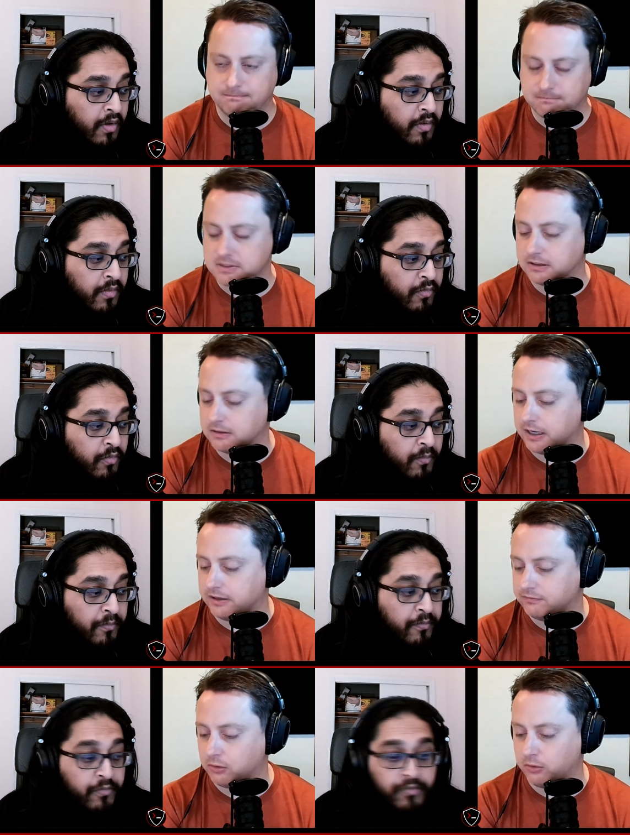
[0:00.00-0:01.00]
Speaker 1: So
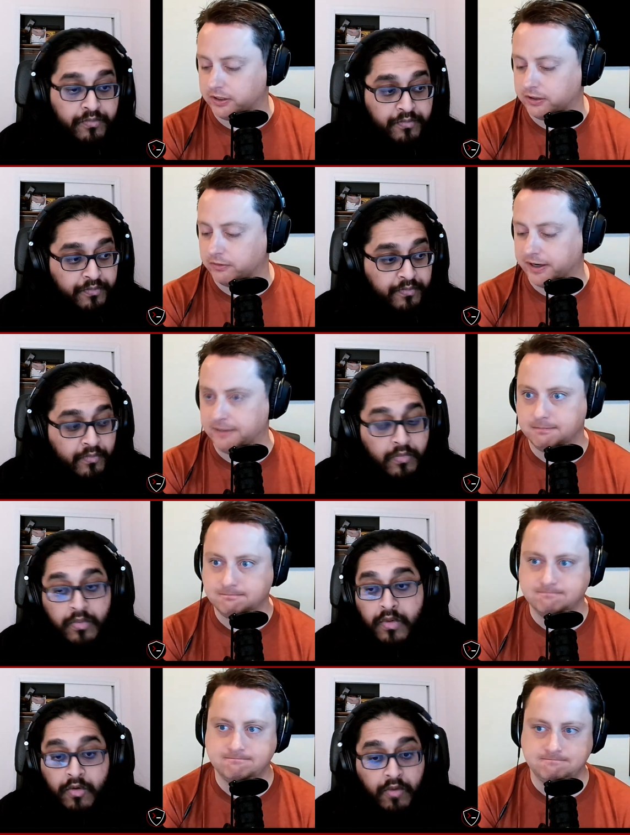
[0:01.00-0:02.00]
I fully agree.
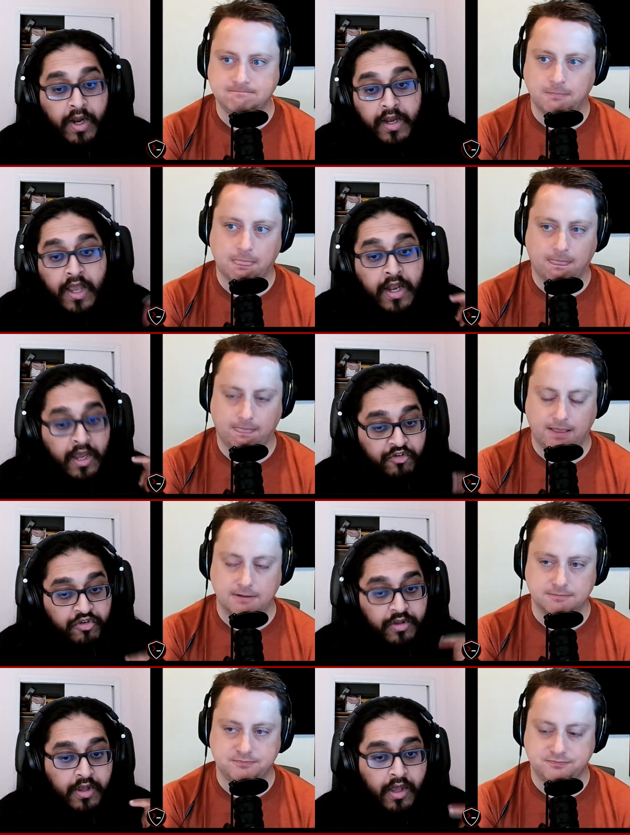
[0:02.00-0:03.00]
Speaker 2: Right, and
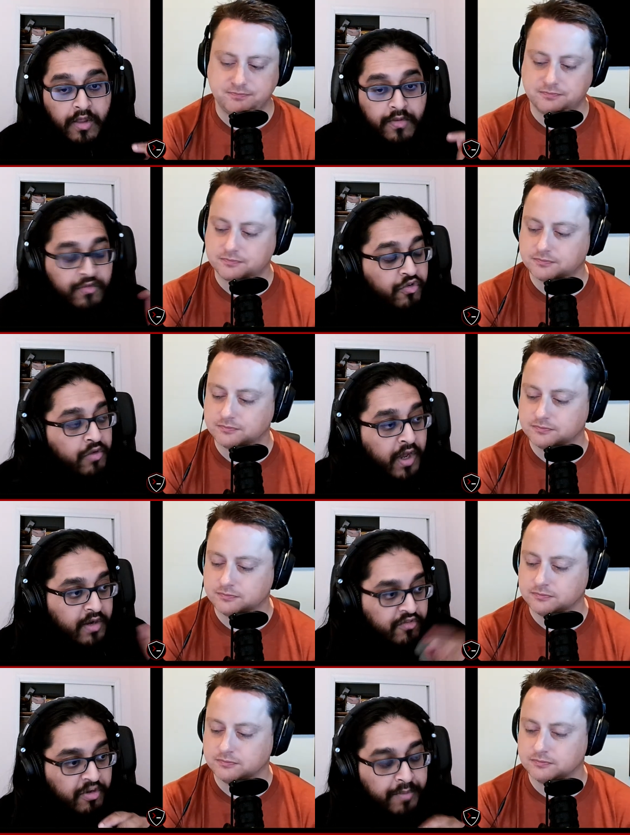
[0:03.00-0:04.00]
actually, uh, to
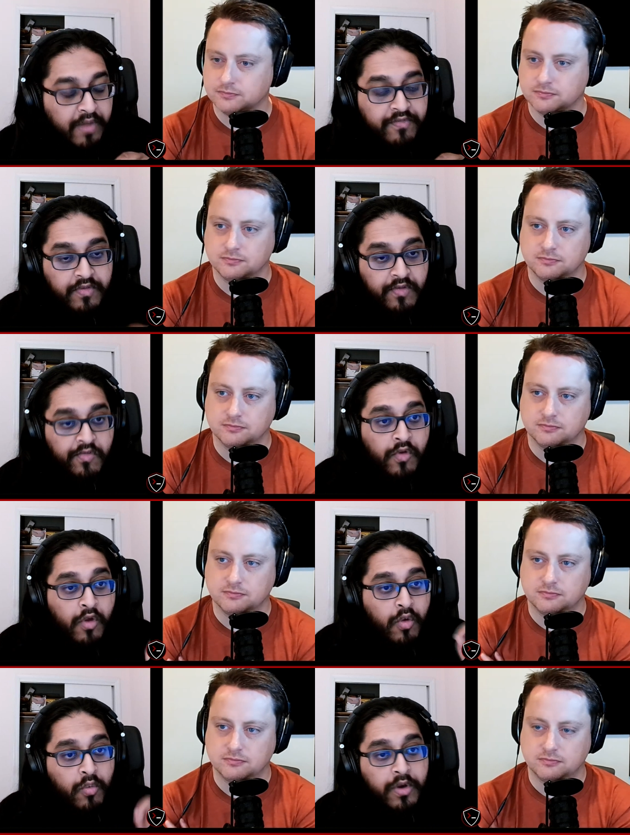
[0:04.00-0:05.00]
kind of jump off of this,
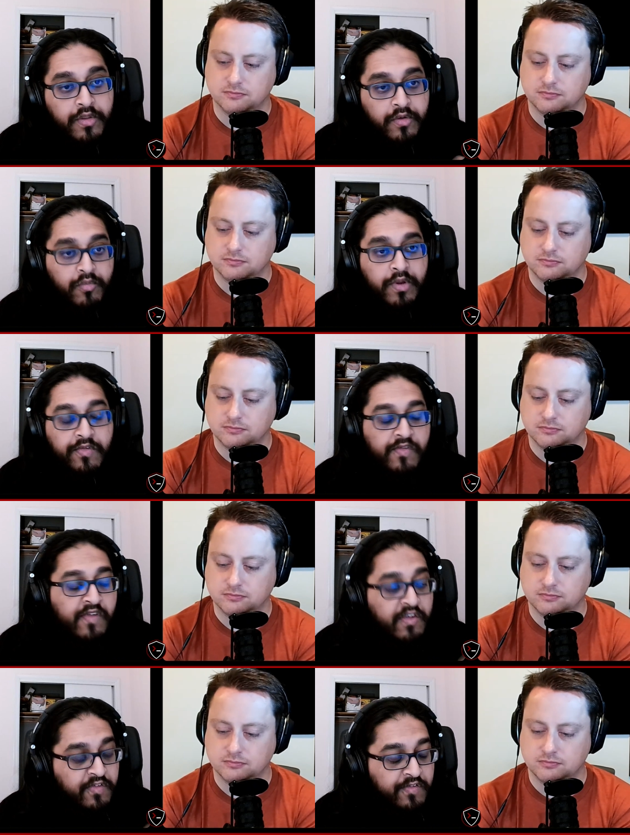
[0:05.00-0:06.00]
one of the
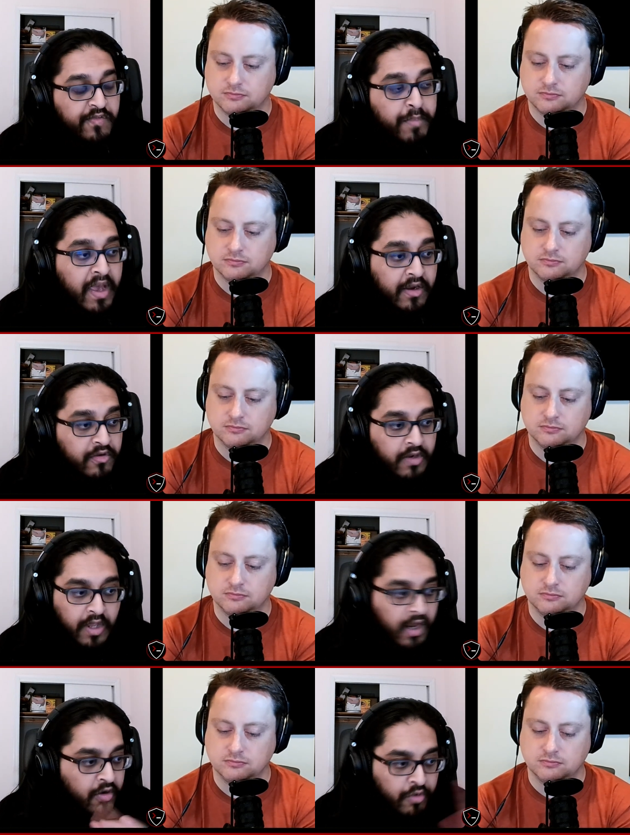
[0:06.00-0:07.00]
reasons I suspect, and
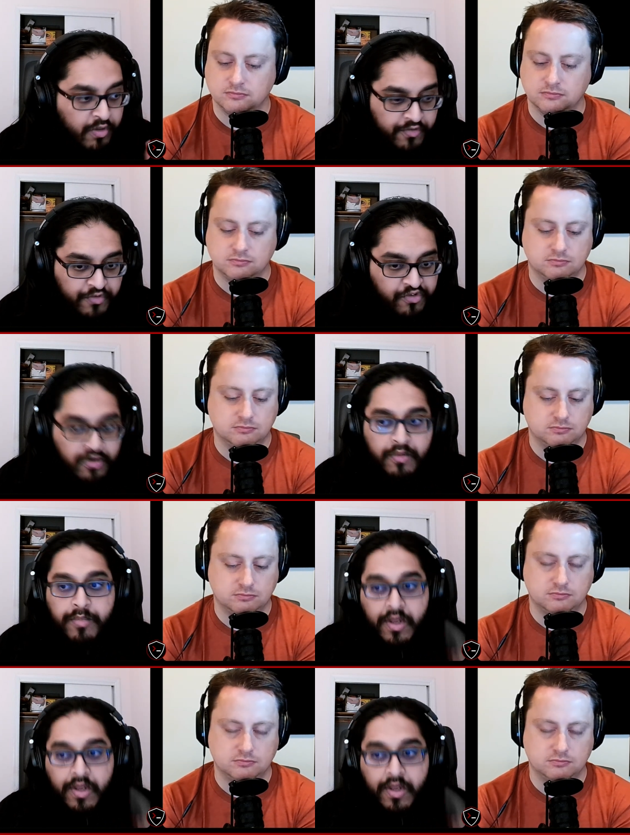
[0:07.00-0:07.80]
again, I don't know this for certain, but I